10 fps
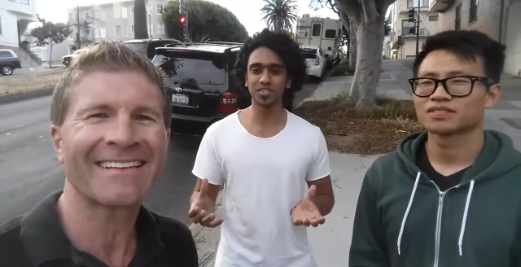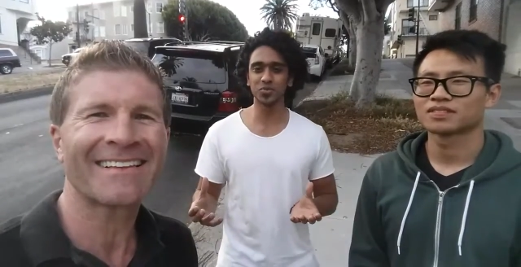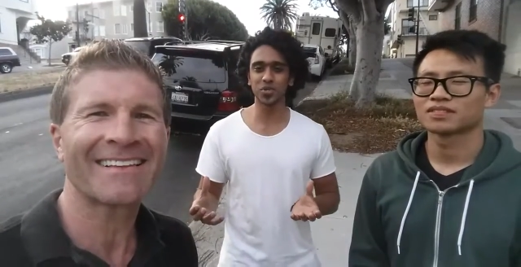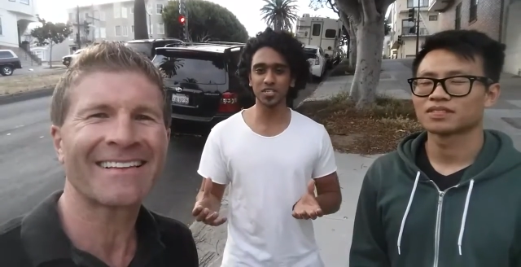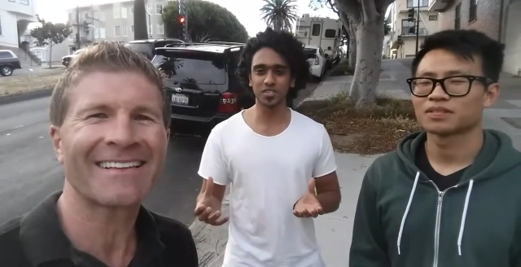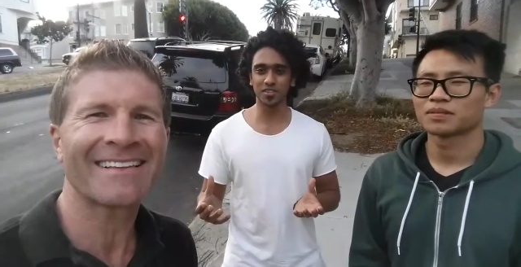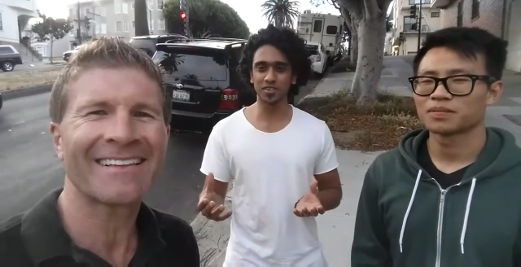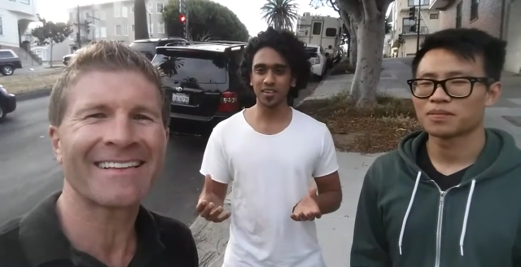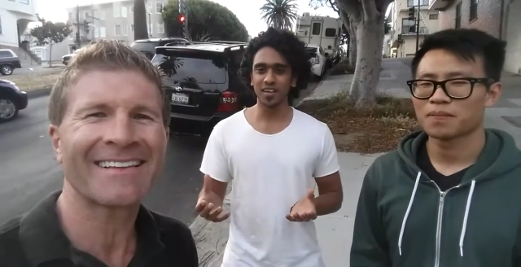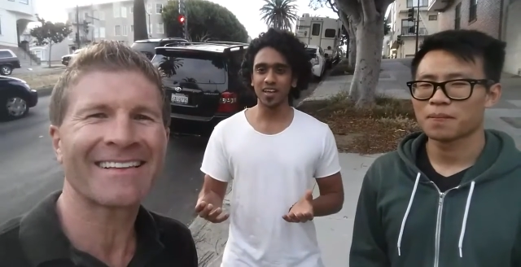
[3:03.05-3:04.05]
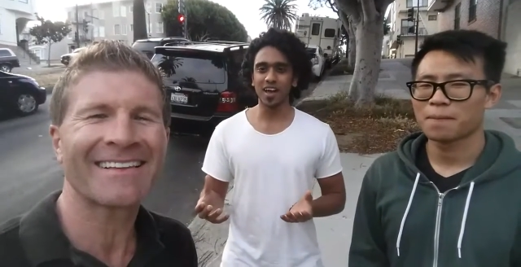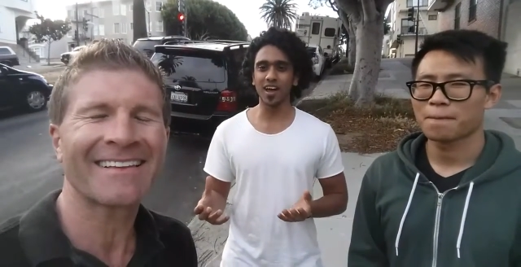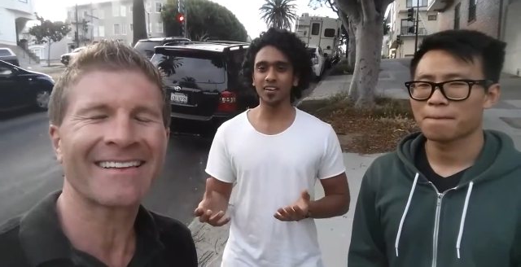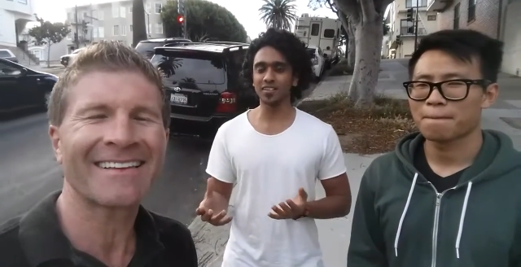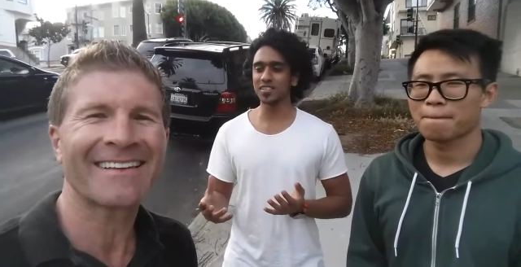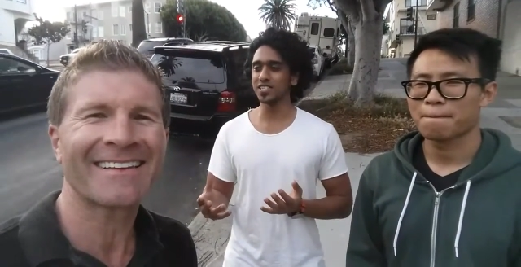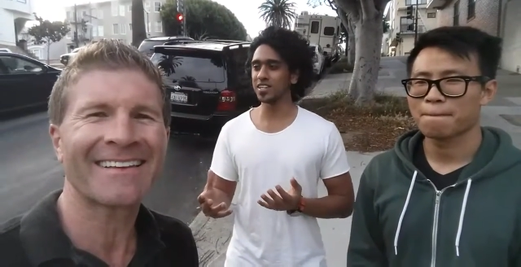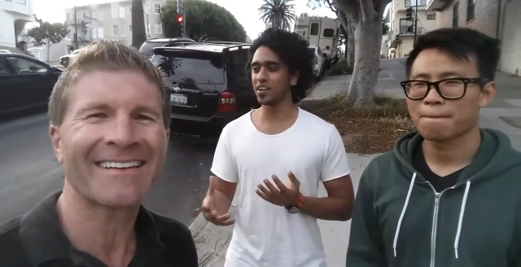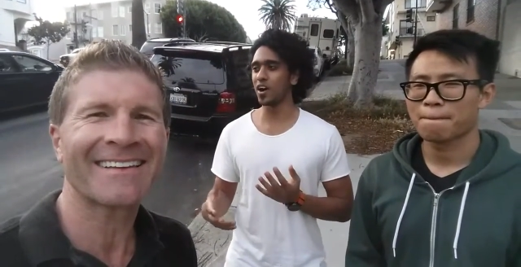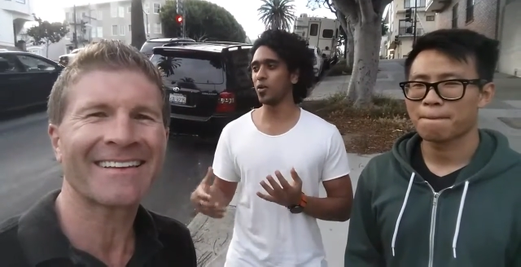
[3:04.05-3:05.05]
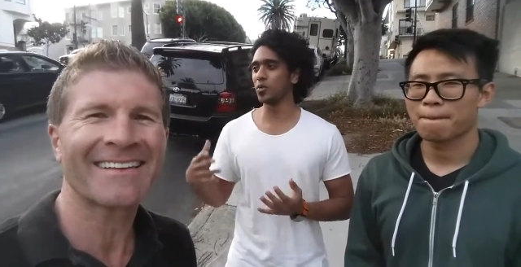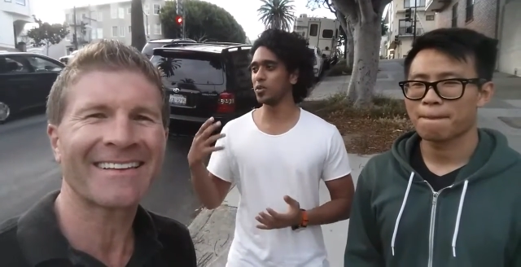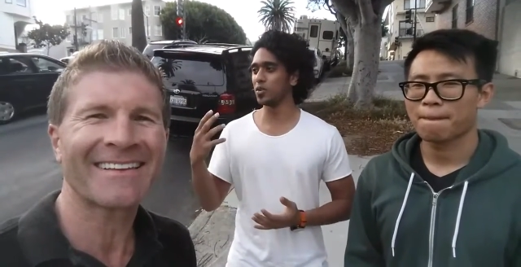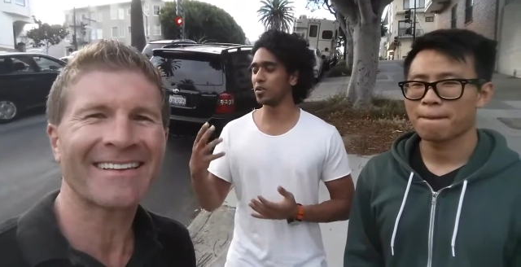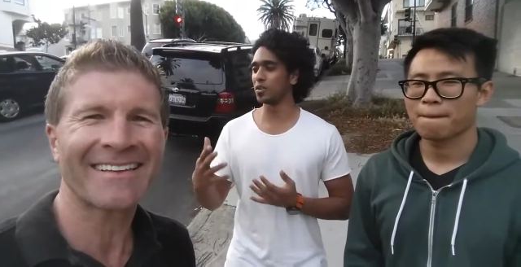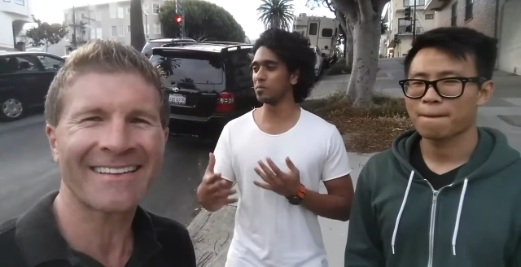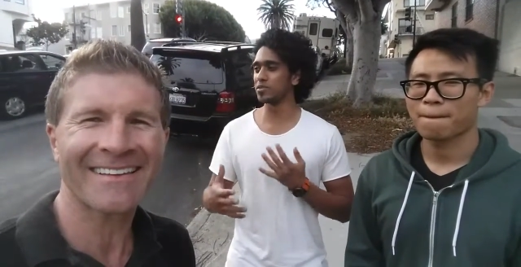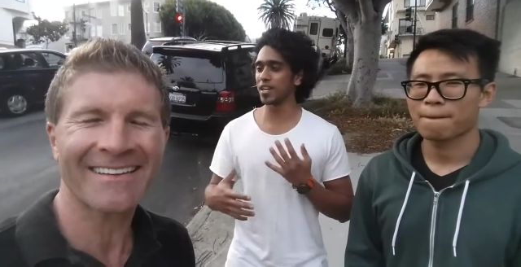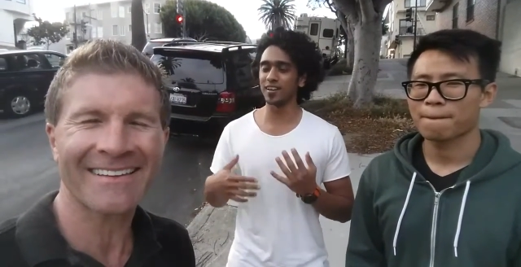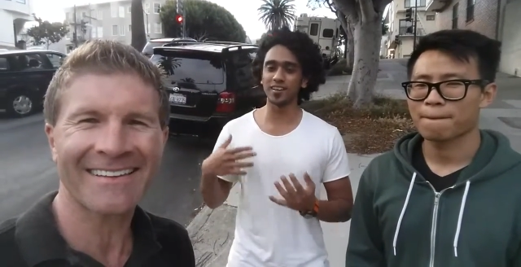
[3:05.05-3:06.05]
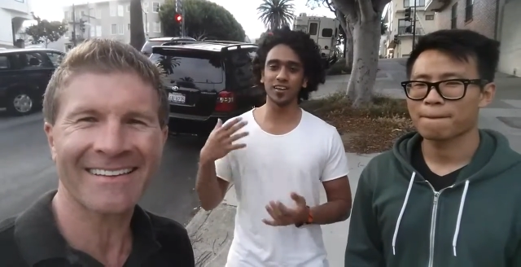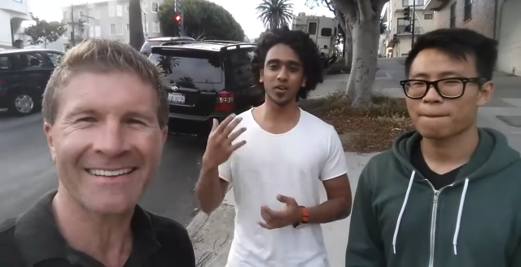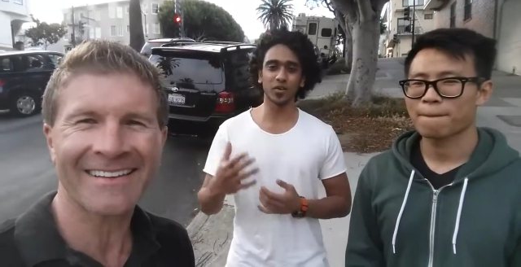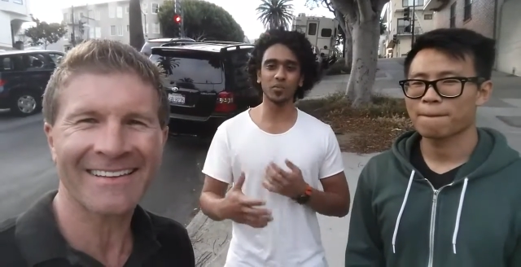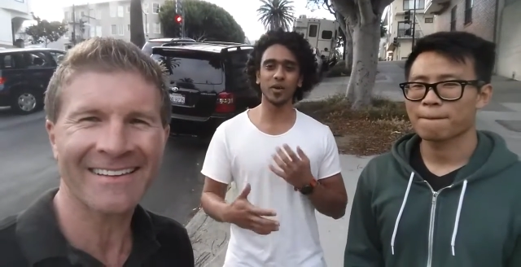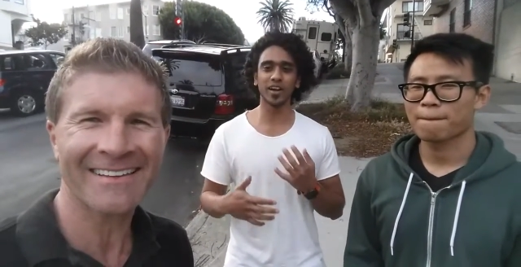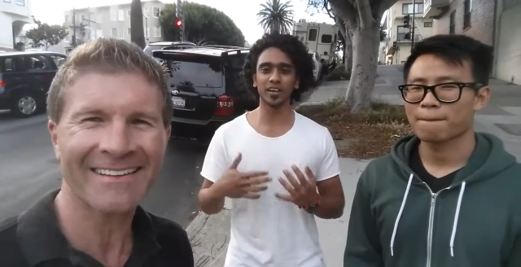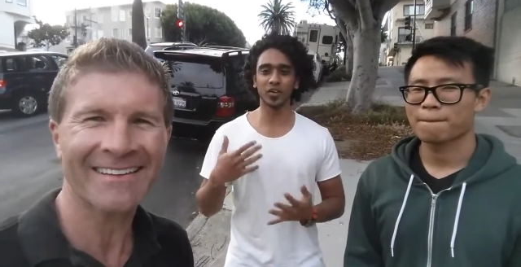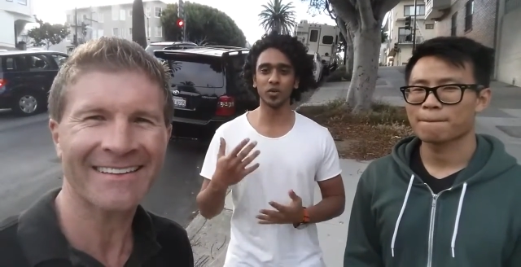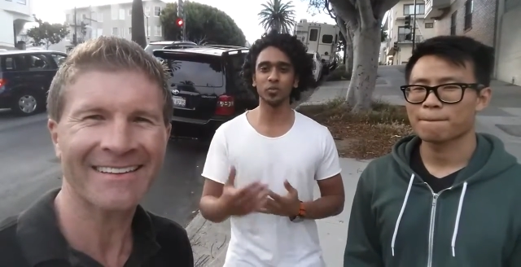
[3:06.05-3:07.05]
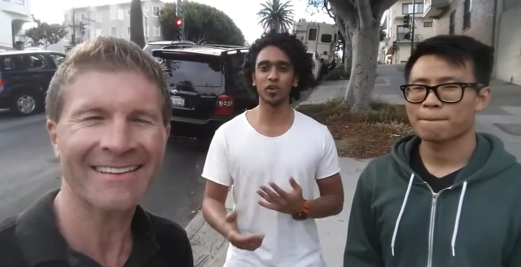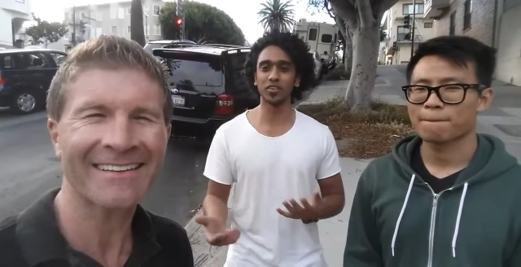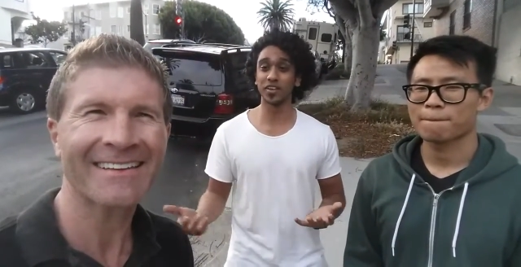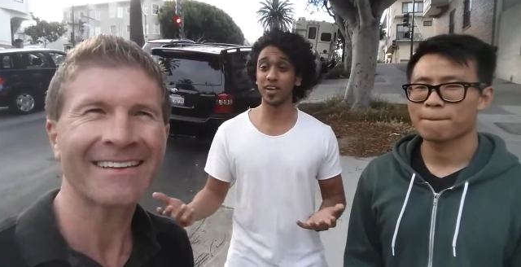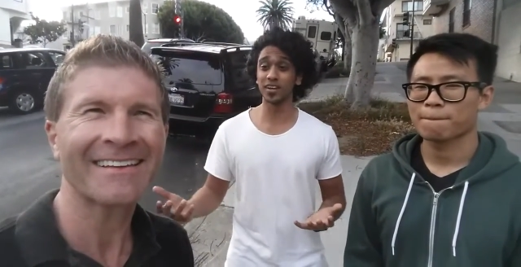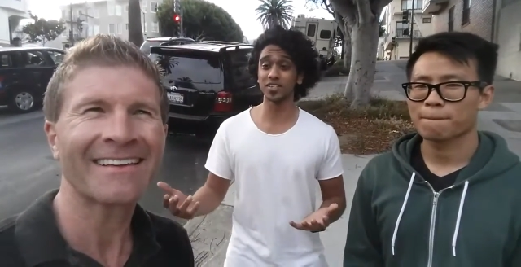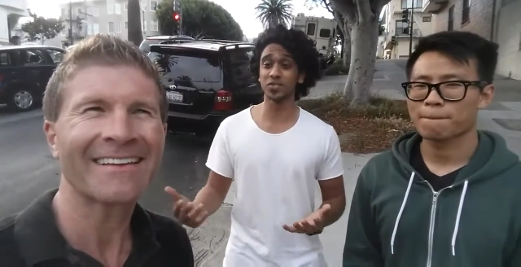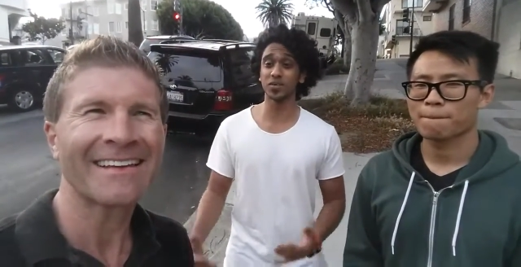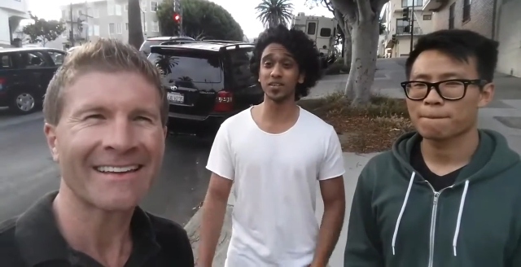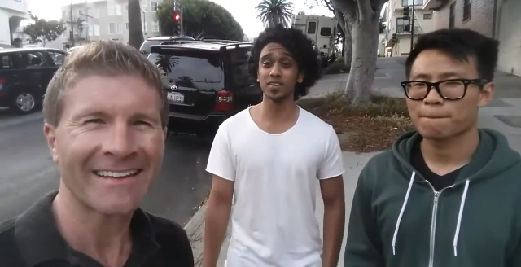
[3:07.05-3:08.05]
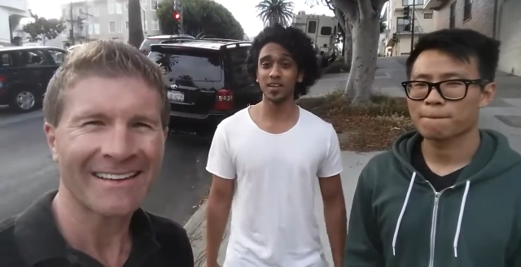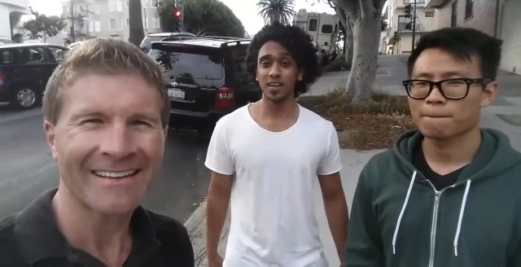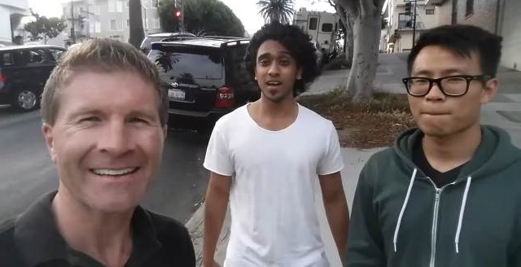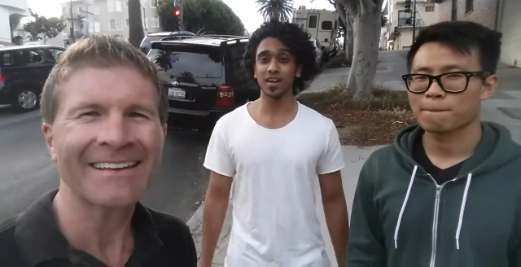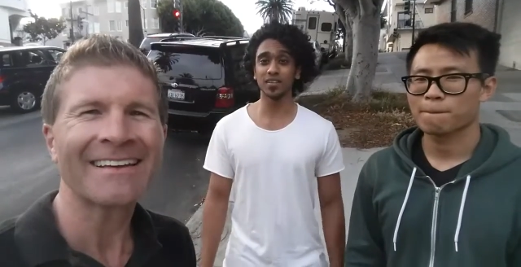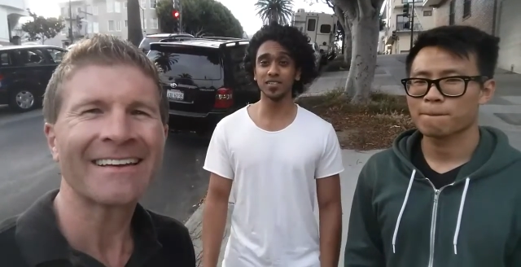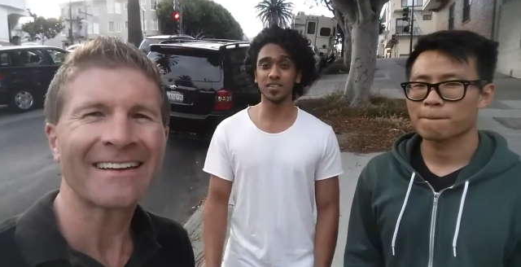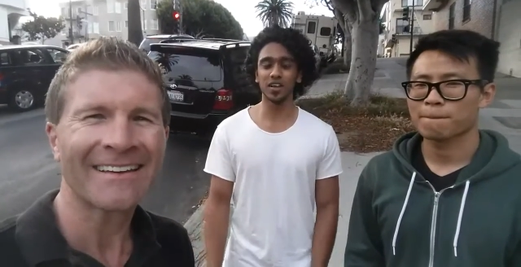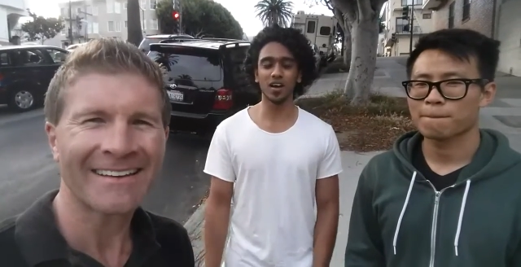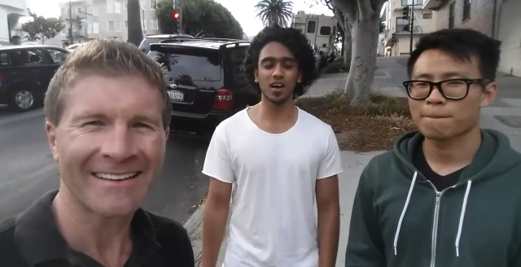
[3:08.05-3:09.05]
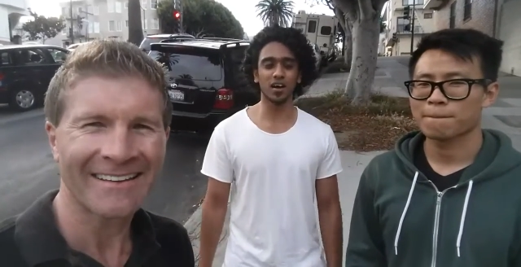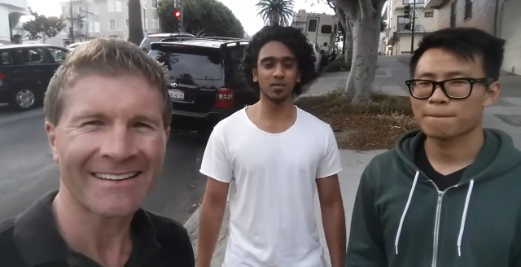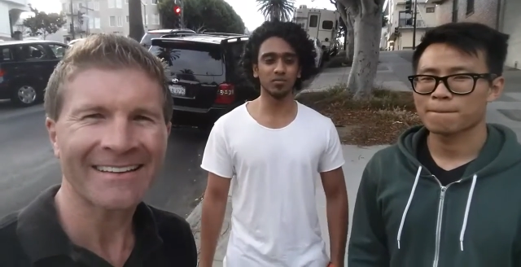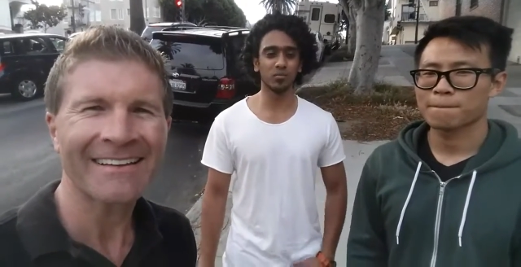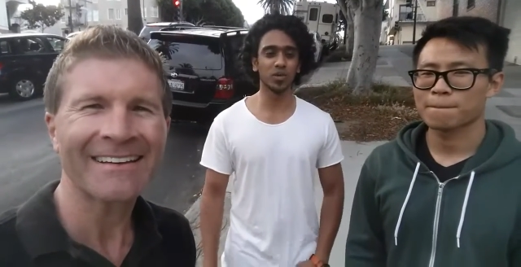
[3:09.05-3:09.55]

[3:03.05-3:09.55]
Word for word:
Speaker 1: situation and seeing how your psyche how your mind how your body reacts to it and uh,